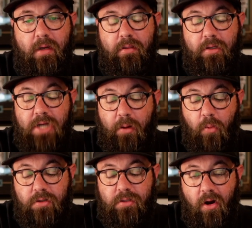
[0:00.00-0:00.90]
The
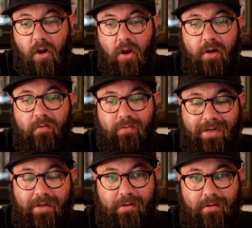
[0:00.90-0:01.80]
Jaguars are
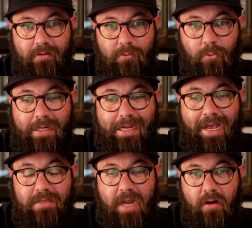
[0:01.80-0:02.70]
undefeated when he
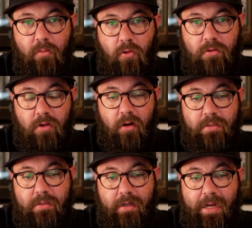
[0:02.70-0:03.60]
has eight or more targets
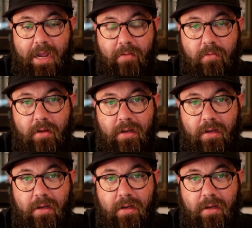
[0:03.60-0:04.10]
in a game.